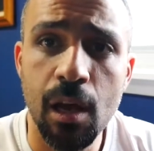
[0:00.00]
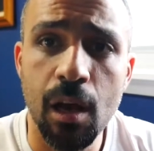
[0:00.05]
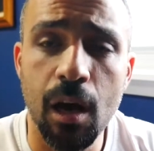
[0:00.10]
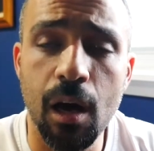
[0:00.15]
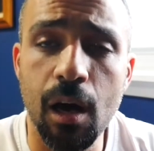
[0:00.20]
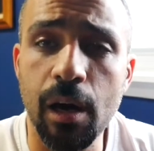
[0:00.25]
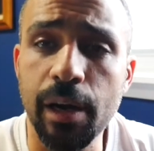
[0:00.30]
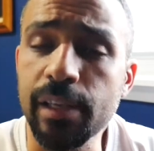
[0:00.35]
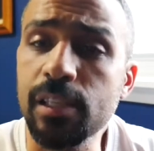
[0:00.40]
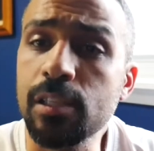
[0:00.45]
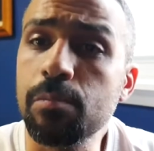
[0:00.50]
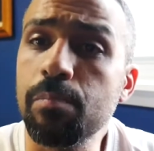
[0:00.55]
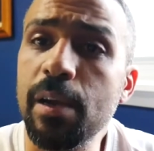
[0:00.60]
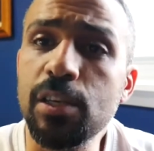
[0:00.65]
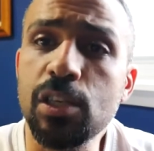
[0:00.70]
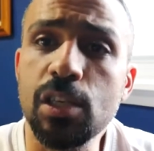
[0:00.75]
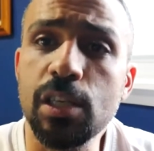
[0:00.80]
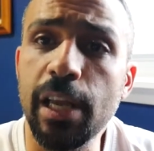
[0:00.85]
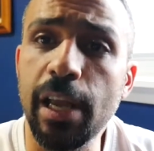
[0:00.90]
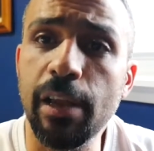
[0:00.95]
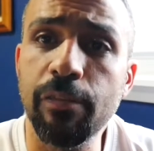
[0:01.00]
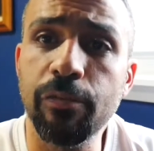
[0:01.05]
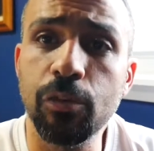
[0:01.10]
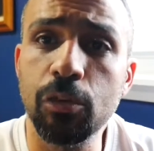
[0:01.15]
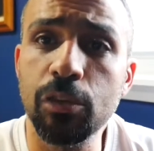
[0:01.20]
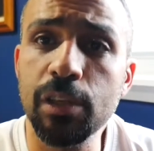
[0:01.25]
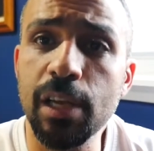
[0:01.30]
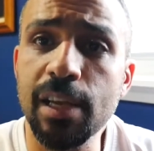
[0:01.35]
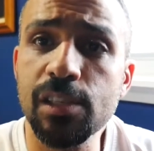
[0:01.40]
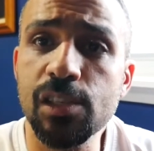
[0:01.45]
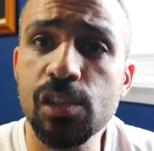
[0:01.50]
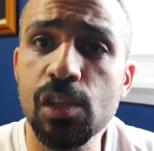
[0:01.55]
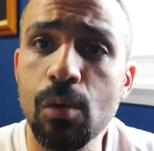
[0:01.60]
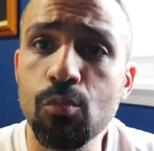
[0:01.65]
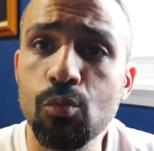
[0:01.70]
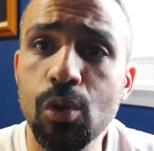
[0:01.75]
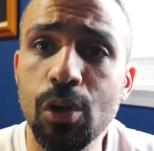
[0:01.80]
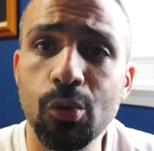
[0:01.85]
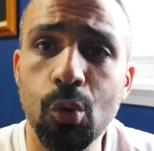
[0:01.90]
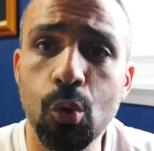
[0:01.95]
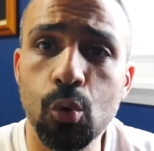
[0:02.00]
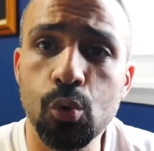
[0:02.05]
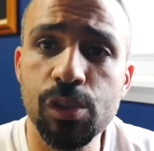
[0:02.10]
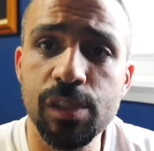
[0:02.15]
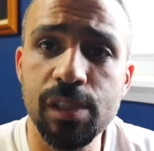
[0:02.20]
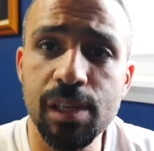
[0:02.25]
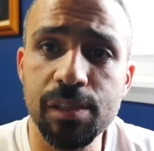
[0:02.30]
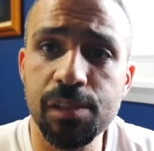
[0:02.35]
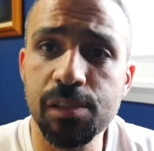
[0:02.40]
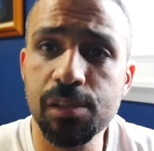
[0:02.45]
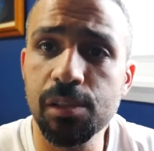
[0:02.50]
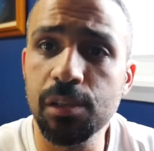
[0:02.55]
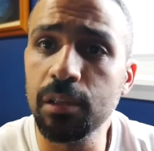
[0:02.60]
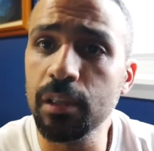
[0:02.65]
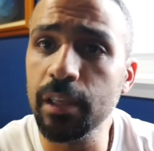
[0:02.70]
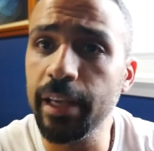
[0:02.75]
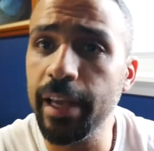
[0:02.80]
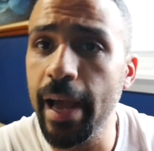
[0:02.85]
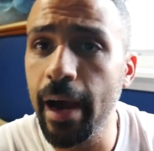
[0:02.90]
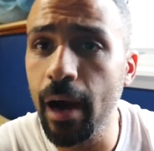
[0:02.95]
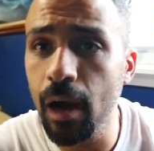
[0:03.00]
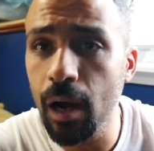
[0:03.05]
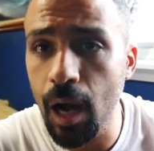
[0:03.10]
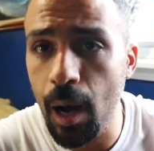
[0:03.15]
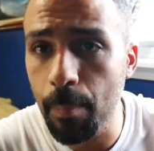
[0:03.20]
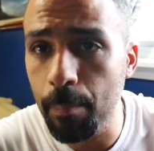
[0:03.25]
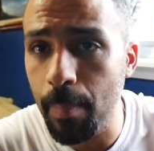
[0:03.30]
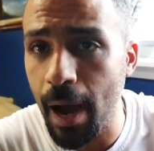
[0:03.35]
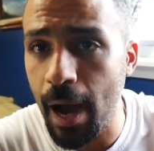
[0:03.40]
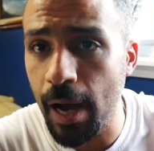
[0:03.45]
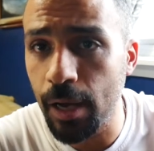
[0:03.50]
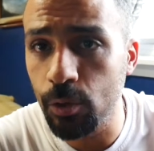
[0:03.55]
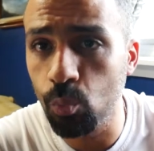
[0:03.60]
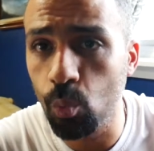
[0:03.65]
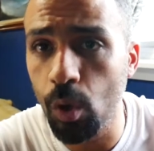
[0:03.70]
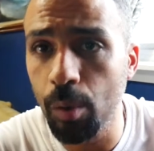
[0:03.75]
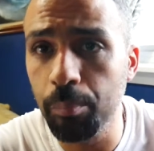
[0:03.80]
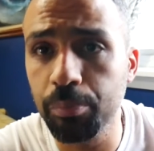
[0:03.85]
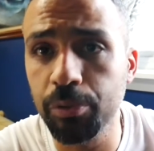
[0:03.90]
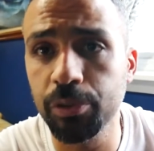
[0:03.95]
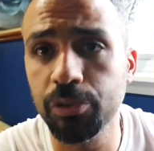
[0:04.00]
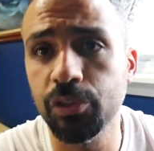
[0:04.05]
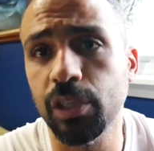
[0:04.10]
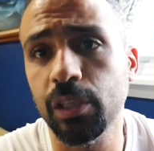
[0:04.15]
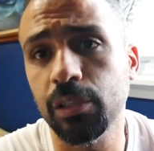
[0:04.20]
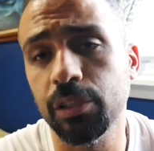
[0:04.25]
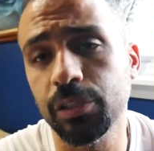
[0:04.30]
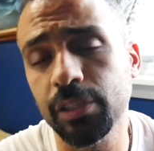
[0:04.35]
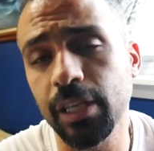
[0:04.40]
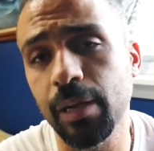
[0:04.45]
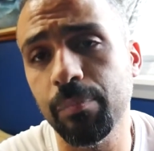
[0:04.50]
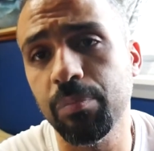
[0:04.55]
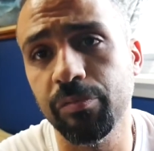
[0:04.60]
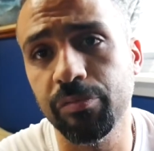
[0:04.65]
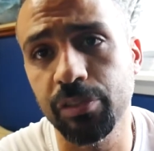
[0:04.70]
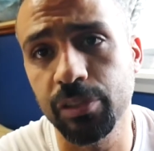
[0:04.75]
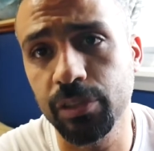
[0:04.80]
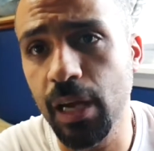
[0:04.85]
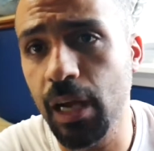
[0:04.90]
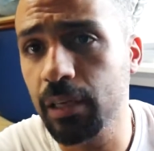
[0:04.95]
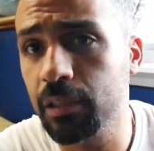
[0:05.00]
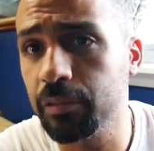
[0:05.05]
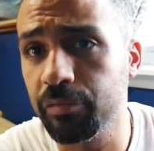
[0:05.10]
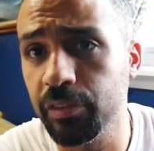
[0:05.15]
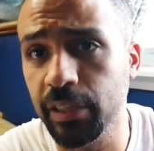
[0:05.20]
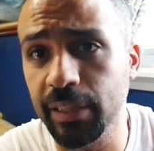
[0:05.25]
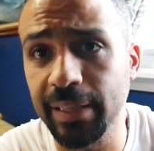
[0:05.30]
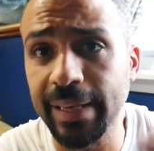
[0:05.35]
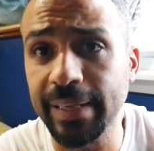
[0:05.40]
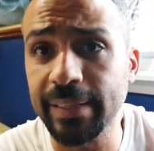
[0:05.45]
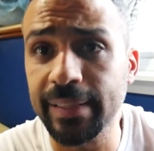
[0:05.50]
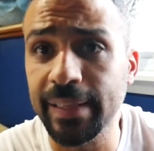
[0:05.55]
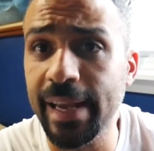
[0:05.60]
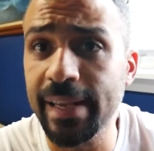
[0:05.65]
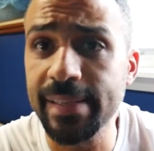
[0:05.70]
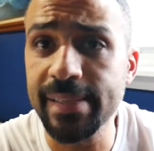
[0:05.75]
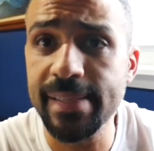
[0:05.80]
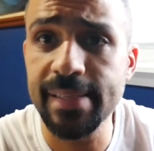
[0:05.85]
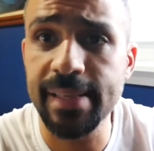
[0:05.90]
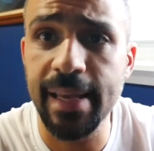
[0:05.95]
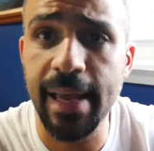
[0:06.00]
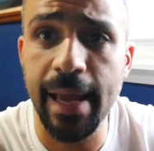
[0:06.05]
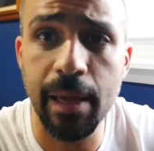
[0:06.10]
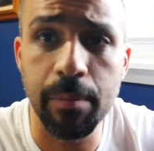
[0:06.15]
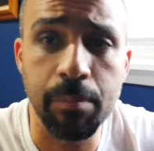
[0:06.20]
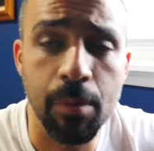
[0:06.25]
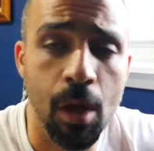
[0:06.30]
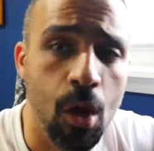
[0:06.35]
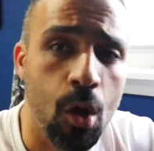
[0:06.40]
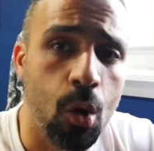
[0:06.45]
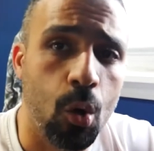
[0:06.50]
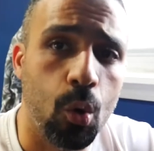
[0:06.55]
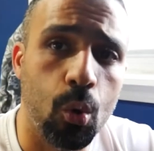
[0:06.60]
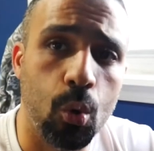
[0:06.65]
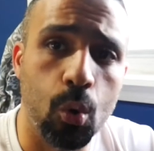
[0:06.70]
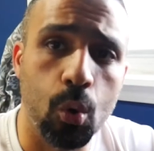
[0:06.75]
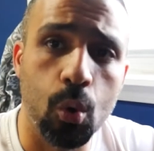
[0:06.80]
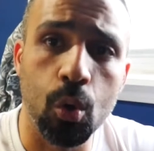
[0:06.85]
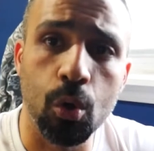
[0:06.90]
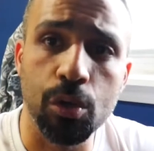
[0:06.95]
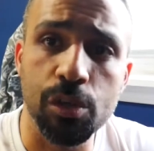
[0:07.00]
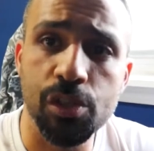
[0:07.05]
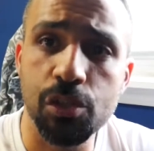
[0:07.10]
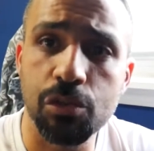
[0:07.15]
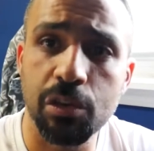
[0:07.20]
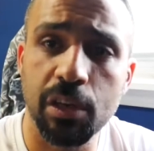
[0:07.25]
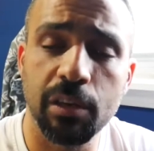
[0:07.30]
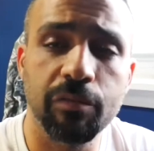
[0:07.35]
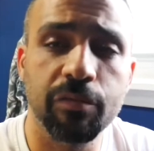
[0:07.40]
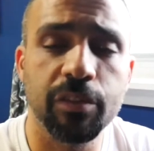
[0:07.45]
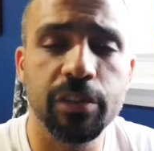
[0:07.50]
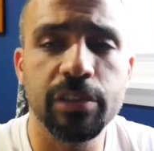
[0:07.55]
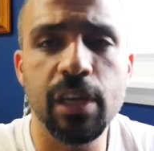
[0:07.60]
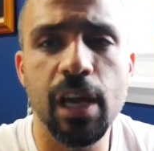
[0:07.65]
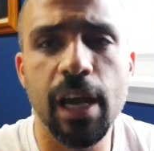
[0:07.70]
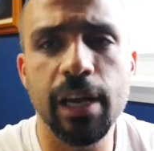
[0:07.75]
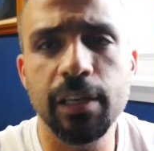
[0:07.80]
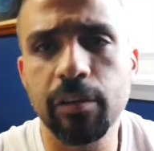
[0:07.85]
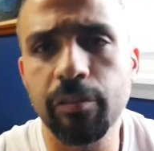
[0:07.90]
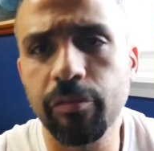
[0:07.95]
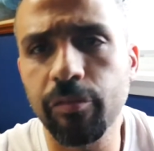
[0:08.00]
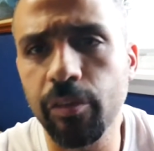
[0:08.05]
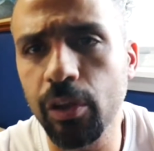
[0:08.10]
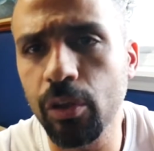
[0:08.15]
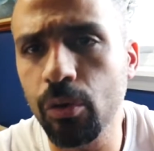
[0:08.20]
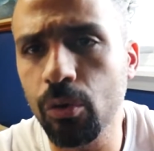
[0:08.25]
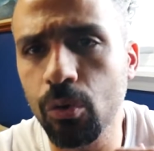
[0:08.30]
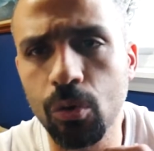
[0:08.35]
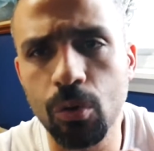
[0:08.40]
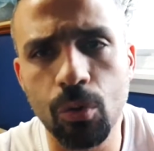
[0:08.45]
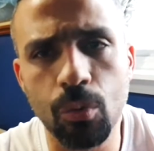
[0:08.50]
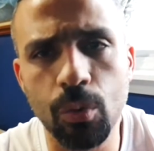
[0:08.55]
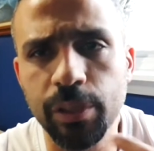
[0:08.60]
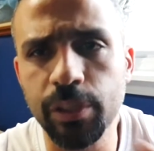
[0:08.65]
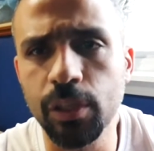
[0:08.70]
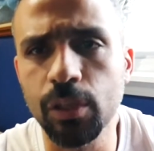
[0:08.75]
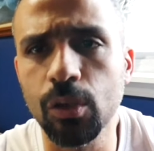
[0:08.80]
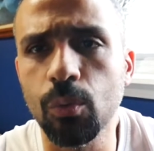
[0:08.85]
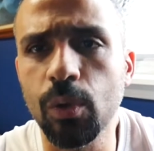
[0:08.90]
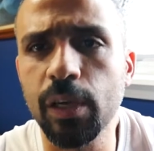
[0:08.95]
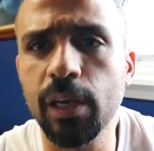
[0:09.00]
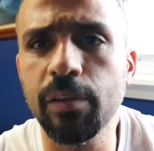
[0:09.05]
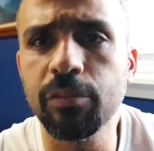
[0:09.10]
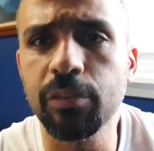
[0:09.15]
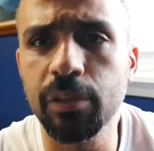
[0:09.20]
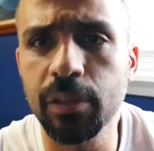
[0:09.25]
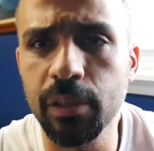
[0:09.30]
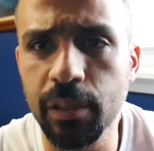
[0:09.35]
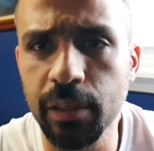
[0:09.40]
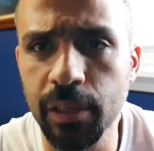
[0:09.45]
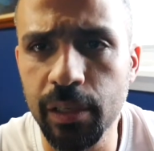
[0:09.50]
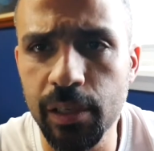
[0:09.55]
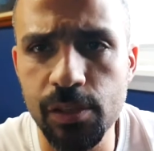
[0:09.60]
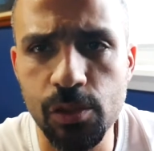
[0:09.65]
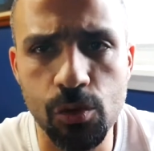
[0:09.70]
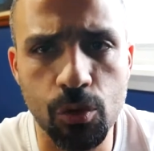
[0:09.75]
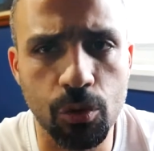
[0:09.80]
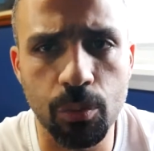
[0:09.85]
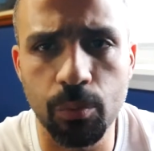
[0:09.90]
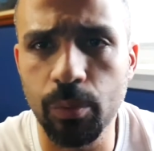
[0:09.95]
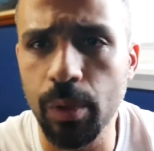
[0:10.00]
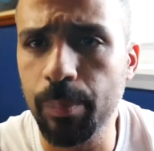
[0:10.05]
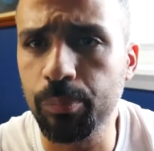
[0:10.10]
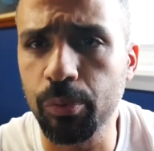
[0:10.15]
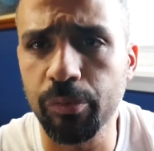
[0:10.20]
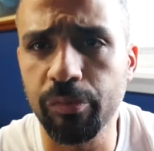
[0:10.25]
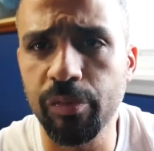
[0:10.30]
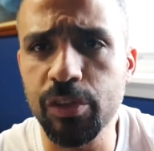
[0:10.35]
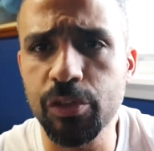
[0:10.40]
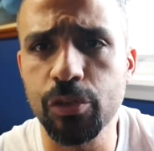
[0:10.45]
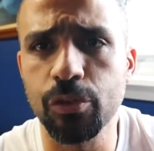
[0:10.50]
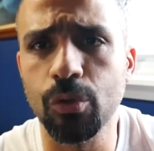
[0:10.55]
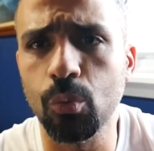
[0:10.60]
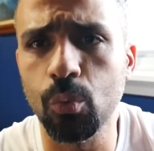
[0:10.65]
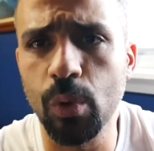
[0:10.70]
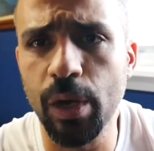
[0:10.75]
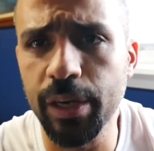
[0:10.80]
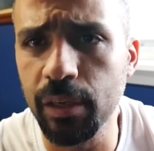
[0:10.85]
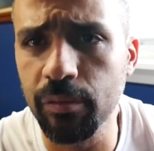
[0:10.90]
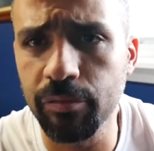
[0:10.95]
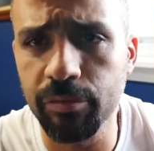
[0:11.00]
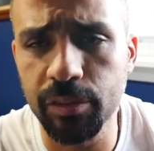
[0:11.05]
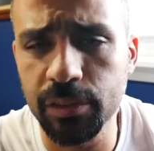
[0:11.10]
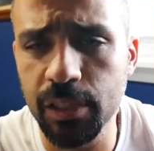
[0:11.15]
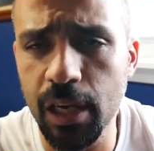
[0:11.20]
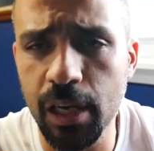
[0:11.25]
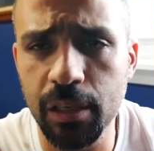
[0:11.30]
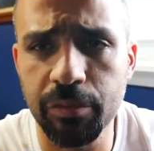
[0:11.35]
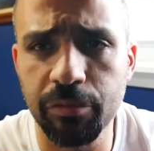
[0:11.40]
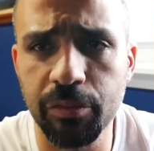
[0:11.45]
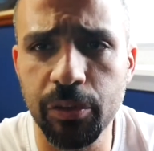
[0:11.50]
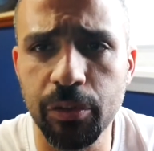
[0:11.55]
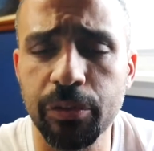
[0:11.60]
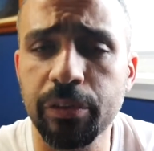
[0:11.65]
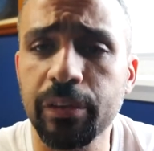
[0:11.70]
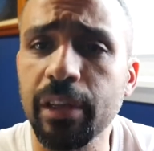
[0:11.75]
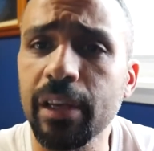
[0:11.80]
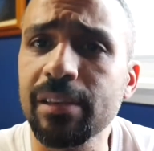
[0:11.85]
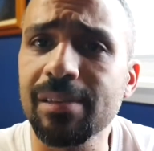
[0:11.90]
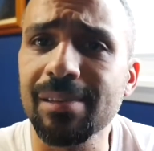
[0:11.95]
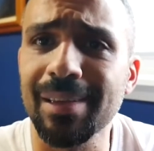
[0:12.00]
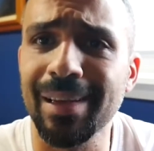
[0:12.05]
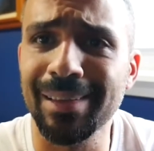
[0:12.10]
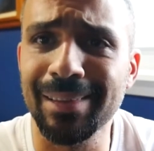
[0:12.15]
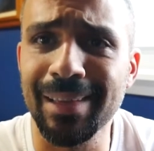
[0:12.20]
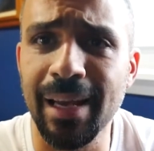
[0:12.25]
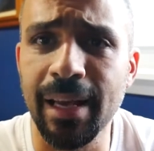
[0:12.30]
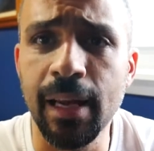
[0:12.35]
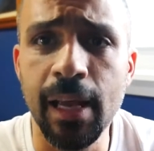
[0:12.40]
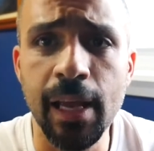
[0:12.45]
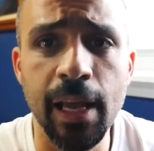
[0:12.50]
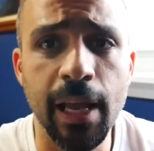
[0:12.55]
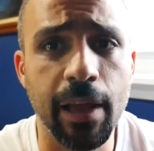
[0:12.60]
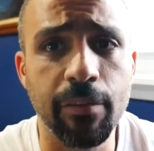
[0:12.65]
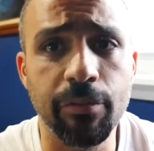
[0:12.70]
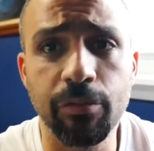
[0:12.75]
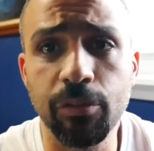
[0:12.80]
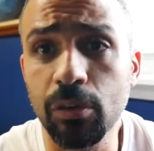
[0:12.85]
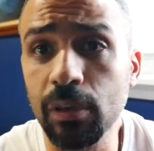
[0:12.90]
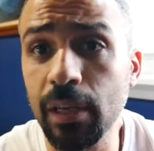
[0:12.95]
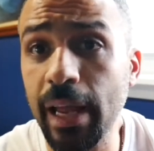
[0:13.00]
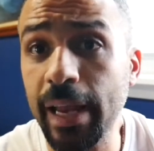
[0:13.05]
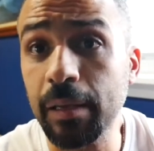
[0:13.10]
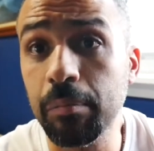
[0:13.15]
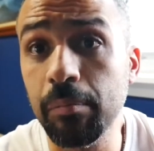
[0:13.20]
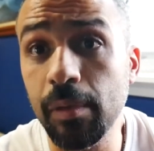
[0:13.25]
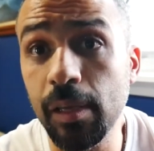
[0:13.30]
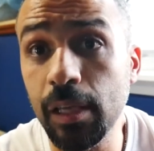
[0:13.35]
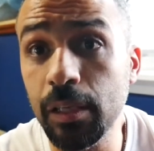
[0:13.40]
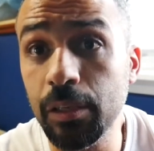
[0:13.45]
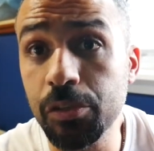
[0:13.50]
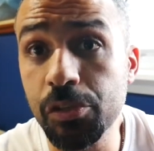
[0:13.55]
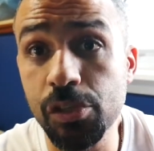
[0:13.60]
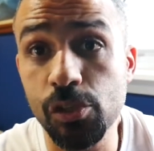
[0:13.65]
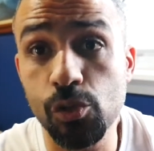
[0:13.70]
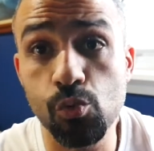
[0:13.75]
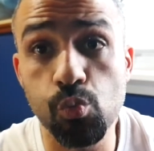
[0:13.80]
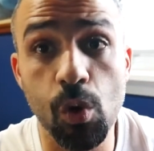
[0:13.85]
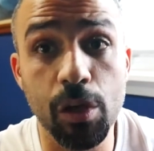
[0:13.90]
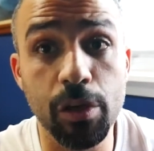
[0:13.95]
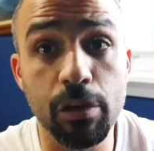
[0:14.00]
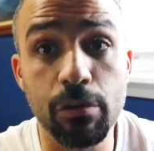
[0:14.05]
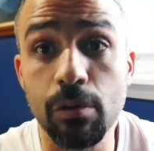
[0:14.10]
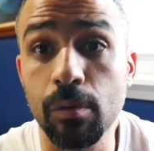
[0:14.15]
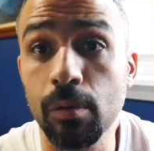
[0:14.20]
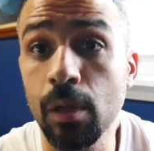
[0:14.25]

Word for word: uh, especially if you're not someone who's necessarily hung up on one particular type of photography like landscape or street photography or you know whatever it is or professional wedding photography or things like that. If you're like me, you just want to